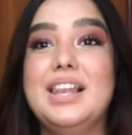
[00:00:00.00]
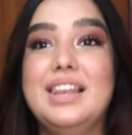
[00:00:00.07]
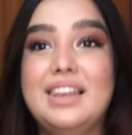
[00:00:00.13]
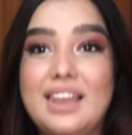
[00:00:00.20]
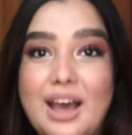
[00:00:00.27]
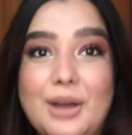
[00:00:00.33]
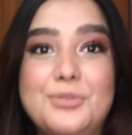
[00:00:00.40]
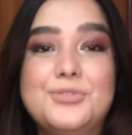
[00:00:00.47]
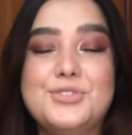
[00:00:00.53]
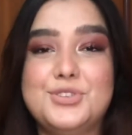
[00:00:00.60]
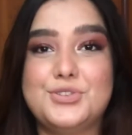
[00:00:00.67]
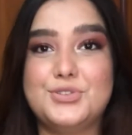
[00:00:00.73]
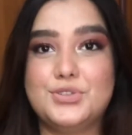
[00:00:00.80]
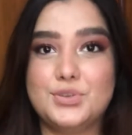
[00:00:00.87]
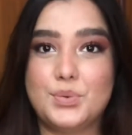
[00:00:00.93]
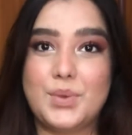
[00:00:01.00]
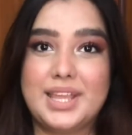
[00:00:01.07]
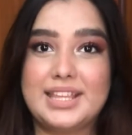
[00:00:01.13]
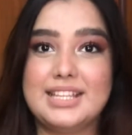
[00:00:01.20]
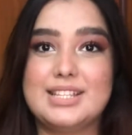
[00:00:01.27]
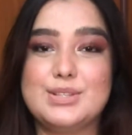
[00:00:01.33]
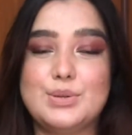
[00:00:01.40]
loved
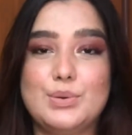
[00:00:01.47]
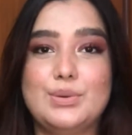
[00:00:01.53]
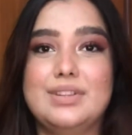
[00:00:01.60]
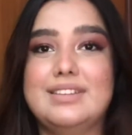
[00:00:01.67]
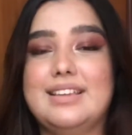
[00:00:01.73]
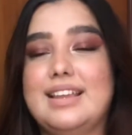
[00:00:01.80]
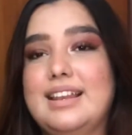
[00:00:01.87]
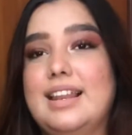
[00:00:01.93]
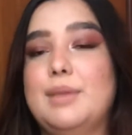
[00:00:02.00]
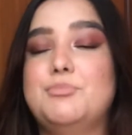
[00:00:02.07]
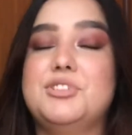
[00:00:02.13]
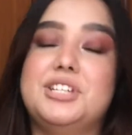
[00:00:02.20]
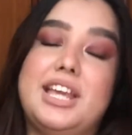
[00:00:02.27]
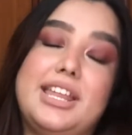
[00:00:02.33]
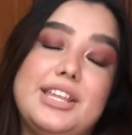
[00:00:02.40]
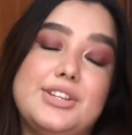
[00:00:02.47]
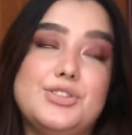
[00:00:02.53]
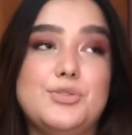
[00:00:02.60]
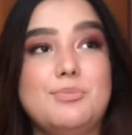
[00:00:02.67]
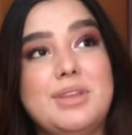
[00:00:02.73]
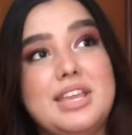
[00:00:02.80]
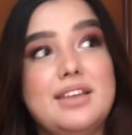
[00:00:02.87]
doing this whole thing, like pretending
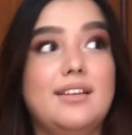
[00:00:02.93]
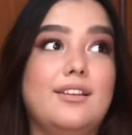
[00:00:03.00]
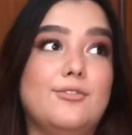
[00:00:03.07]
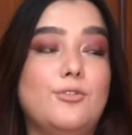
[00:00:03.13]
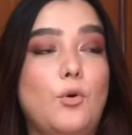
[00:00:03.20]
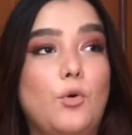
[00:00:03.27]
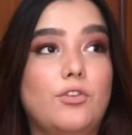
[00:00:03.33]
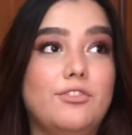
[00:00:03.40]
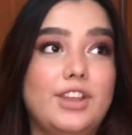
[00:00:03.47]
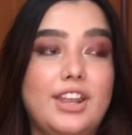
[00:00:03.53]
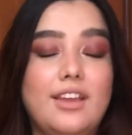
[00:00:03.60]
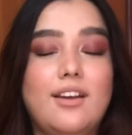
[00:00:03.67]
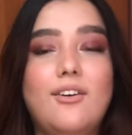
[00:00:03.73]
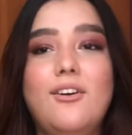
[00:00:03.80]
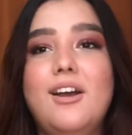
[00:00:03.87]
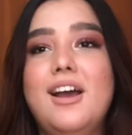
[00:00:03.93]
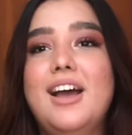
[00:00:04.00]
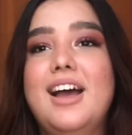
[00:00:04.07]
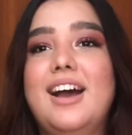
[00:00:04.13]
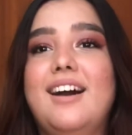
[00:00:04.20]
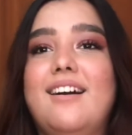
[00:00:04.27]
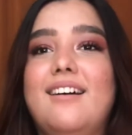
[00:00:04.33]
to be in a Vogue video.
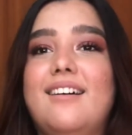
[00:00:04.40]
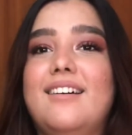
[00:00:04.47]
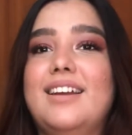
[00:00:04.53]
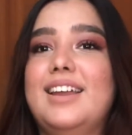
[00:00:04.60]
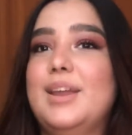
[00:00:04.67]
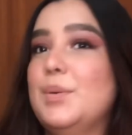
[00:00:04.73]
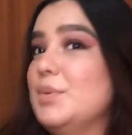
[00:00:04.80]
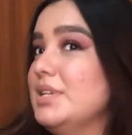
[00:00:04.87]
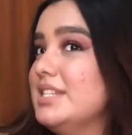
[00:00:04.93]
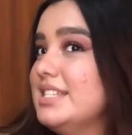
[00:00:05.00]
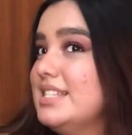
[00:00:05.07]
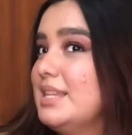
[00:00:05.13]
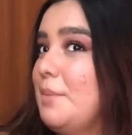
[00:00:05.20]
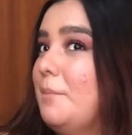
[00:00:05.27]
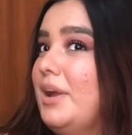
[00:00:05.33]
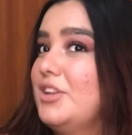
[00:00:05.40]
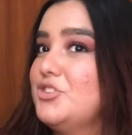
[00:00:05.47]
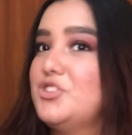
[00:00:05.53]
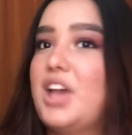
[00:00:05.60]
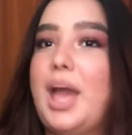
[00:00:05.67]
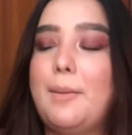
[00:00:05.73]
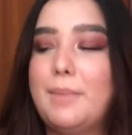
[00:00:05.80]
It was my
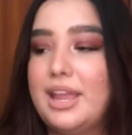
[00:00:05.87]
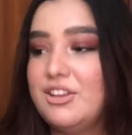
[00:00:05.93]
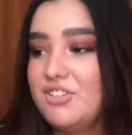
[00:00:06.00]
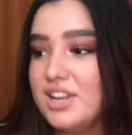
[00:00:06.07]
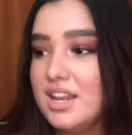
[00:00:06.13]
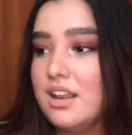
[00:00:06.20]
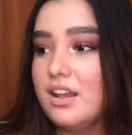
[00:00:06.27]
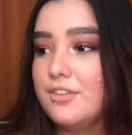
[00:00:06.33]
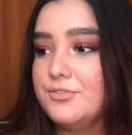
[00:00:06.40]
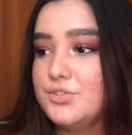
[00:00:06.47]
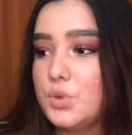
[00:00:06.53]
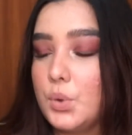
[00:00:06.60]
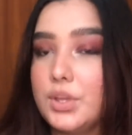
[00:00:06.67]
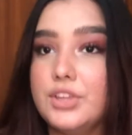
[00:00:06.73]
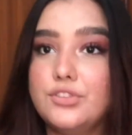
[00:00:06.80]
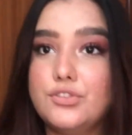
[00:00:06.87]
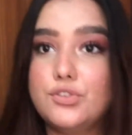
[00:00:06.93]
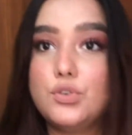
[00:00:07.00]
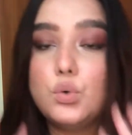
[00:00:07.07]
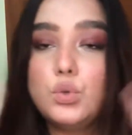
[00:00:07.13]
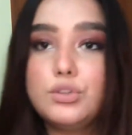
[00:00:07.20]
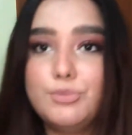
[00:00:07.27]
jam. I really loved talking
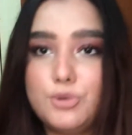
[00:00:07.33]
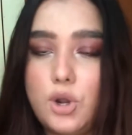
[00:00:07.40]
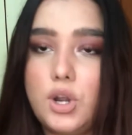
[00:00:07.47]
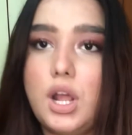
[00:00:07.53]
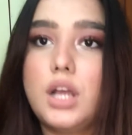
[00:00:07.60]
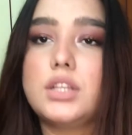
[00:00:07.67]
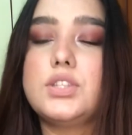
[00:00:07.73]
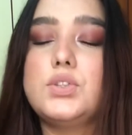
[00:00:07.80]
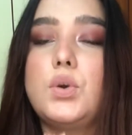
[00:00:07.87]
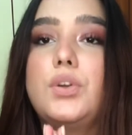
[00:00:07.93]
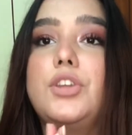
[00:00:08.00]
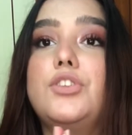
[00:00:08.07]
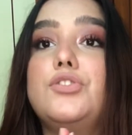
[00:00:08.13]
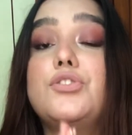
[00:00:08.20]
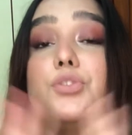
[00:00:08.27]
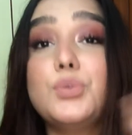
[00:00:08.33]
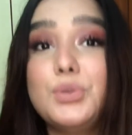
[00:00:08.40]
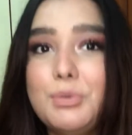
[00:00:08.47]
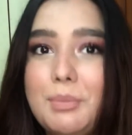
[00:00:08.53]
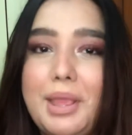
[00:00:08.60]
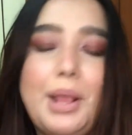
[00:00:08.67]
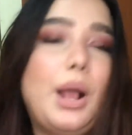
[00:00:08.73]
through the products, talking through
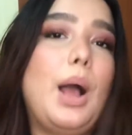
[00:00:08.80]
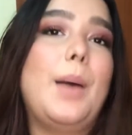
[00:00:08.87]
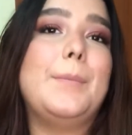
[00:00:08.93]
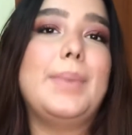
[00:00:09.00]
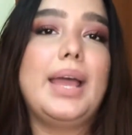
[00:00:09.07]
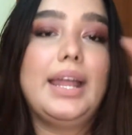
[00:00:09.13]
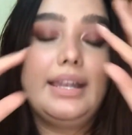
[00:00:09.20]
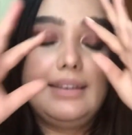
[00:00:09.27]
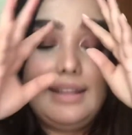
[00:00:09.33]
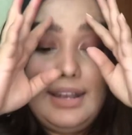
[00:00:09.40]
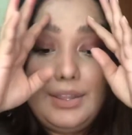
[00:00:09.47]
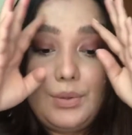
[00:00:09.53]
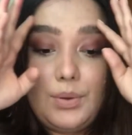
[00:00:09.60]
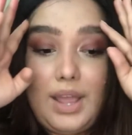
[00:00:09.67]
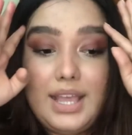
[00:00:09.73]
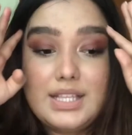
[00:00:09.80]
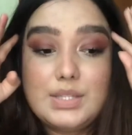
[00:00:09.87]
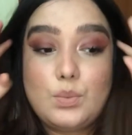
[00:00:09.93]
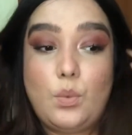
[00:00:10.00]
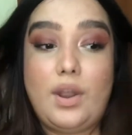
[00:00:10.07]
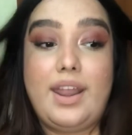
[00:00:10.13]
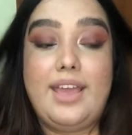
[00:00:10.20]
the makeup, and telling you
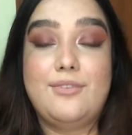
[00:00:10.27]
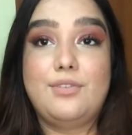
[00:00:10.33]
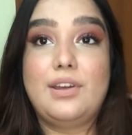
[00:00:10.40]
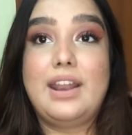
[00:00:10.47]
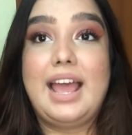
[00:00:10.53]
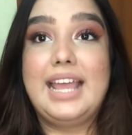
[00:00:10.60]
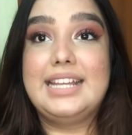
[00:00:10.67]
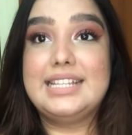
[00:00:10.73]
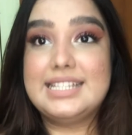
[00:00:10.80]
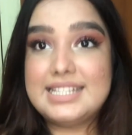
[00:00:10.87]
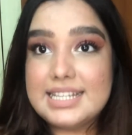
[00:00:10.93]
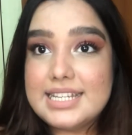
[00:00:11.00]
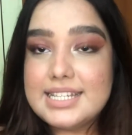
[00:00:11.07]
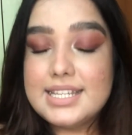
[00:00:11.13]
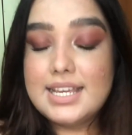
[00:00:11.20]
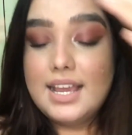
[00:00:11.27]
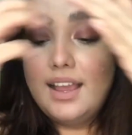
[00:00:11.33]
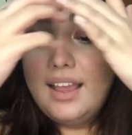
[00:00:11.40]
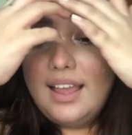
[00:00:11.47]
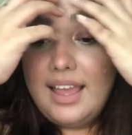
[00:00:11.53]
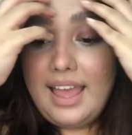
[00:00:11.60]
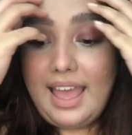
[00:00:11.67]
guys whatever I did.
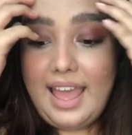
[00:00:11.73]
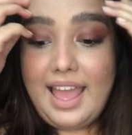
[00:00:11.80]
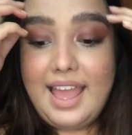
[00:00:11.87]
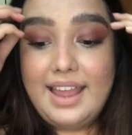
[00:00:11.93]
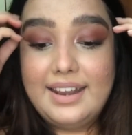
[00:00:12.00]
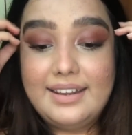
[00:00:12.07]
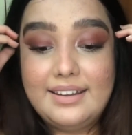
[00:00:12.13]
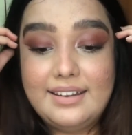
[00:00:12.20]
And